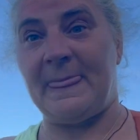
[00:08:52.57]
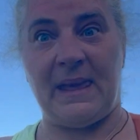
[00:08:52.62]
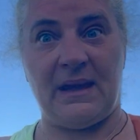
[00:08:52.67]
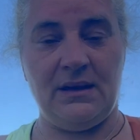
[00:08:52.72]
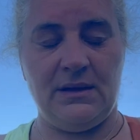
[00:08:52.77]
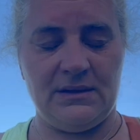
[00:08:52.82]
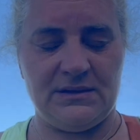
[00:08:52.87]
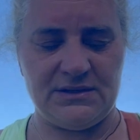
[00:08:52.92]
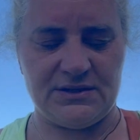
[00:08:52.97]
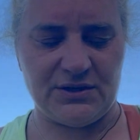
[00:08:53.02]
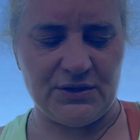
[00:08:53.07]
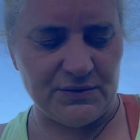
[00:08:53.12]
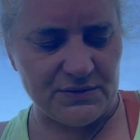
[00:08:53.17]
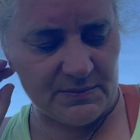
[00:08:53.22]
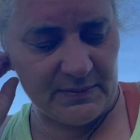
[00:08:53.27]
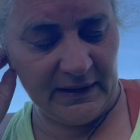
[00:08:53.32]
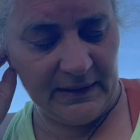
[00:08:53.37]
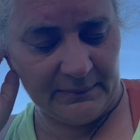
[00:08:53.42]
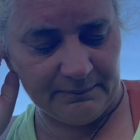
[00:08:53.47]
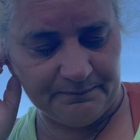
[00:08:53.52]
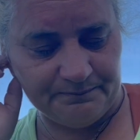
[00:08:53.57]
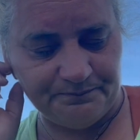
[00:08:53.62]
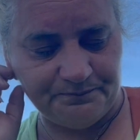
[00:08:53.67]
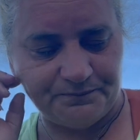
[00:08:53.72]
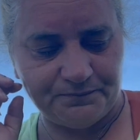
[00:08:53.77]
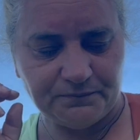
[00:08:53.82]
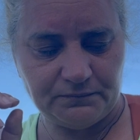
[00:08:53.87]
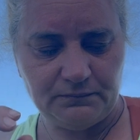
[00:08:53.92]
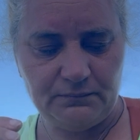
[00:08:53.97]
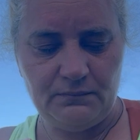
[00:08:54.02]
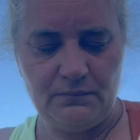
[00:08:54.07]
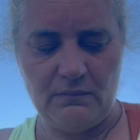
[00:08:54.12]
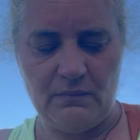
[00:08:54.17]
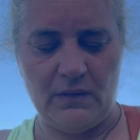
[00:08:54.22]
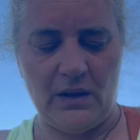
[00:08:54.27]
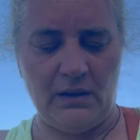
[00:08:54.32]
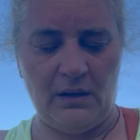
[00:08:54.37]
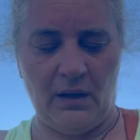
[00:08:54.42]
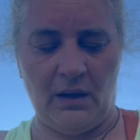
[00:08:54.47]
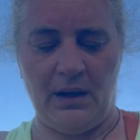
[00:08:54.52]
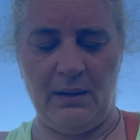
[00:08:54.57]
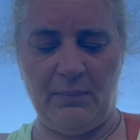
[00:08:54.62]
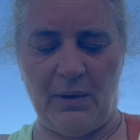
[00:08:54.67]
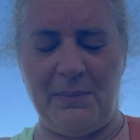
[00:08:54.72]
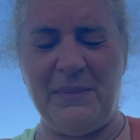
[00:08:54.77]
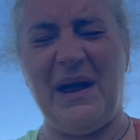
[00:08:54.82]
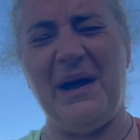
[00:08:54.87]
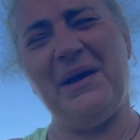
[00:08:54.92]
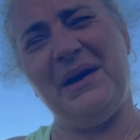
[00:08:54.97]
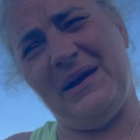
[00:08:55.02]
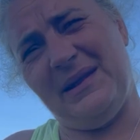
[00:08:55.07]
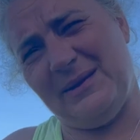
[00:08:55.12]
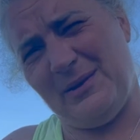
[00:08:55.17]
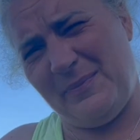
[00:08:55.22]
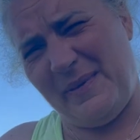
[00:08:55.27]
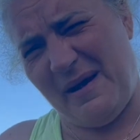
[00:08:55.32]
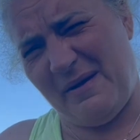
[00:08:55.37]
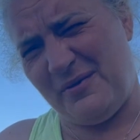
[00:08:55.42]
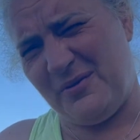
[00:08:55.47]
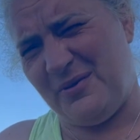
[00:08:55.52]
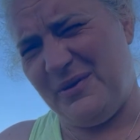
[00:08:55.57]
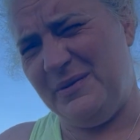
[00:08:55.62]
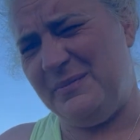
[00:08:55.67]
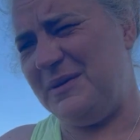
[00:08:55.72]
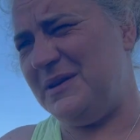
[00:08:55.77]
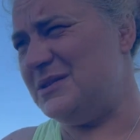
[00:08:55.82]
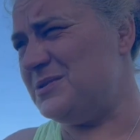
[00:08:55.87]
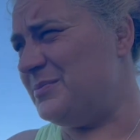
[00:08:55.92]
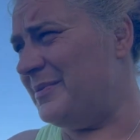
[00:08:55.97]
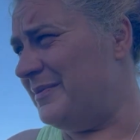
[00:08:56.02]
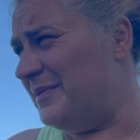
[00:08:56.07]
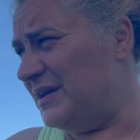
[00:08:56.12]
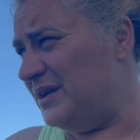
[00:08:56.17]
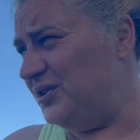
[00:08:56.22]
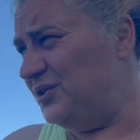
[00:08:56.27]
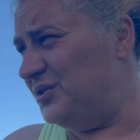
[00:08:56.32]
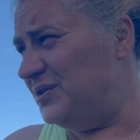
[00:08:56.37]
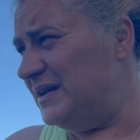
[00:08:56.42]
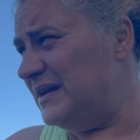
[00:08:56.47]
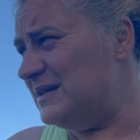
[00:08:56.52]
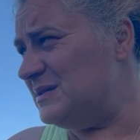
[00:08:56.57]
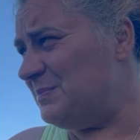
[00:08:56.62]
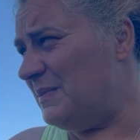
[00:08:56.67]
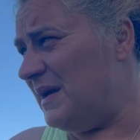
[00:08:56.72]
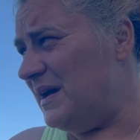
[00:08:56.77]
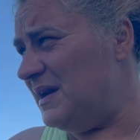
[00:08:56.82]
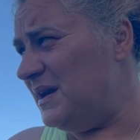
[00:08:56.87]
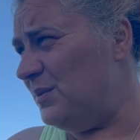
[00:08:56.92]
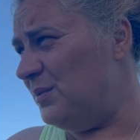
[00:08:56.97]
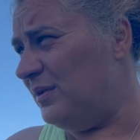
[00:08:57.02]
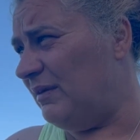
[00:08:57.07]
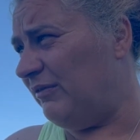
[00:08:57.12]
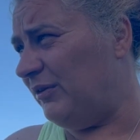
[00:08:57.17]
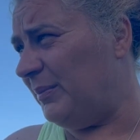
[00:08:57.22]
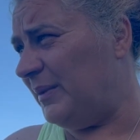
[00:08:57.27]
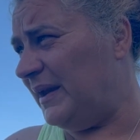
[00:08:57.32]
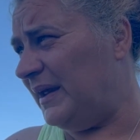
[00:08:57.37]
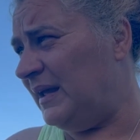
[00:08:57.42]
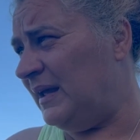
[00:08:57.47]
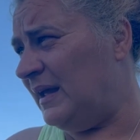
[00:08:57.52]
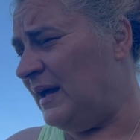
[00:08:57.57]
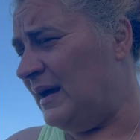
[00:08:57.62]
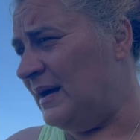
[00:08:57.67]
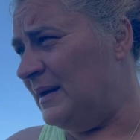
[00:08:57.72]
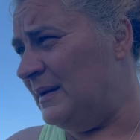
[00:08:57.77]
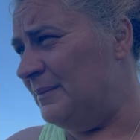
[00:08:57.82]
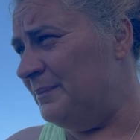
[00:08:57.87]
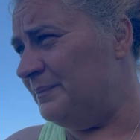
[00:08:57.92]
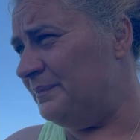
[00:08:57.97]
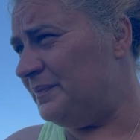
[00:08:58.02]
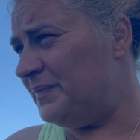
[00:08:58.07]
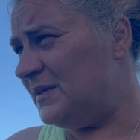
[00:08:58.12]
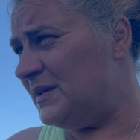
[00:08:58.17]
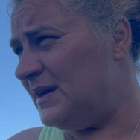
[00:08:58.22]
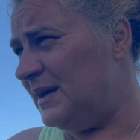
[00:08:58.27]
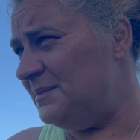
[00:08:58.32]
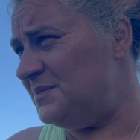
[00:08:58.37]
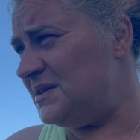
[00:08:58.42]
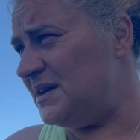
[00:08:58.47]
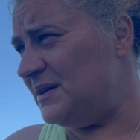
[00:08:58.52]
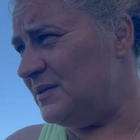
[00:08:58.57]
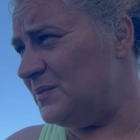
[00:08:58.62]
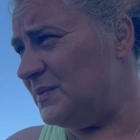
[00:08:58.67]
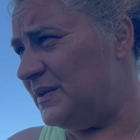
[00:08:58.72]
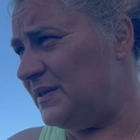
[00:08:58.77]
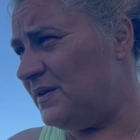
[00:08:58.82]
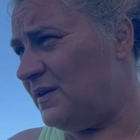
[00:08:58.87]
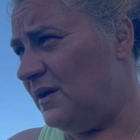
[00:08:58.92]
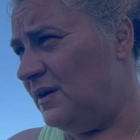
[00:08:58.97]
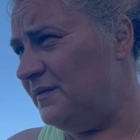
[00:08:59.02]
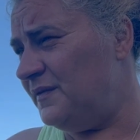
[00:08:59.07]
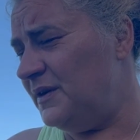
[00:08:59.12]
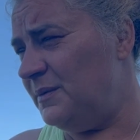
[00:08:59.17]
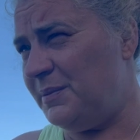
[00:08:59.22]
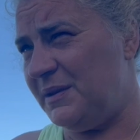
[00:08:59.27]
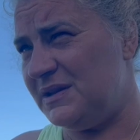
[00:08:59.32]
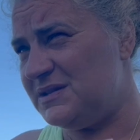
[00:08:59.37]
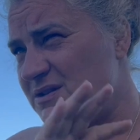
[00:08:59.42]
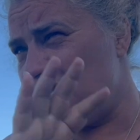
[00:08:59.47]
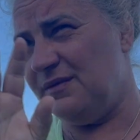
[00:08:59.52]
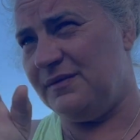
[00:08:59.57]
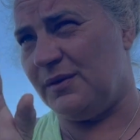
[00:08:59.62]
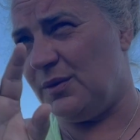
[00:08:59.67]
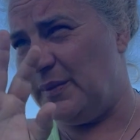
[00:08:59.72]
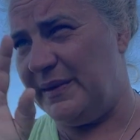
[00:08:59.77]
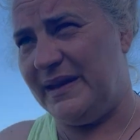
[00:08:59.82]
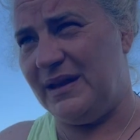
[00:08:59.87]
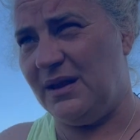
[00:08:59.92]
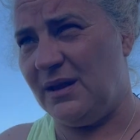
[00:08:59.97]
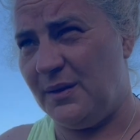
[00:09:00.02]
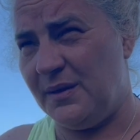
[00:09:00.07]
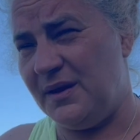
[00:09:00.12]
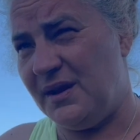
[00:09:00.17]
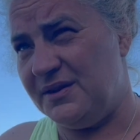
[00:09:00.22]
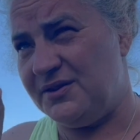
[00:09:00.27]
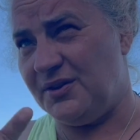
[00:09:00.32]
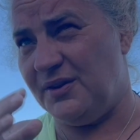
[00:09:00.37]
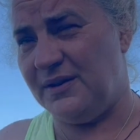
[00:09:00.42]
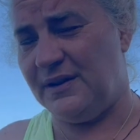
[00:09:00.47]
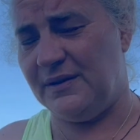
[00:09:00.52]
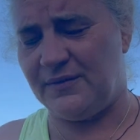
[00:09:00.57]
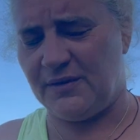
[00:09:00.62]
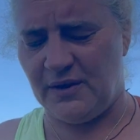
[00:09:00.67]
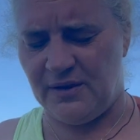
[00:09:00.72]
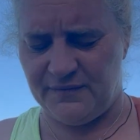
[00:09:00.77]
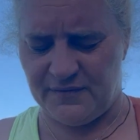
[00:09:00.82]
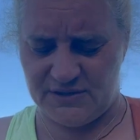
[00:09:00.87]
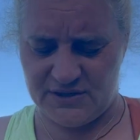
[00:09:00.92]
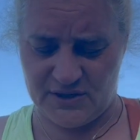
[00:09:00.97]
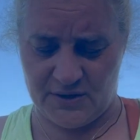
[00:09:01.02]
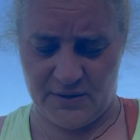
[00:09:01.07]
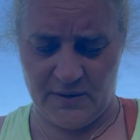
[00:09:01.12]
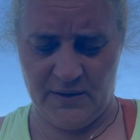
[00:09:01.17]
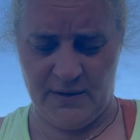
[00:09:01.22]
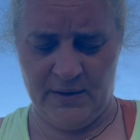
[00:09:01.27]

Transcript: Excuse me. I'm now getting a little paranoid because we're at a New Year's party where everybody came down with COVID, but it's over a week ago and I don't have COVID, so.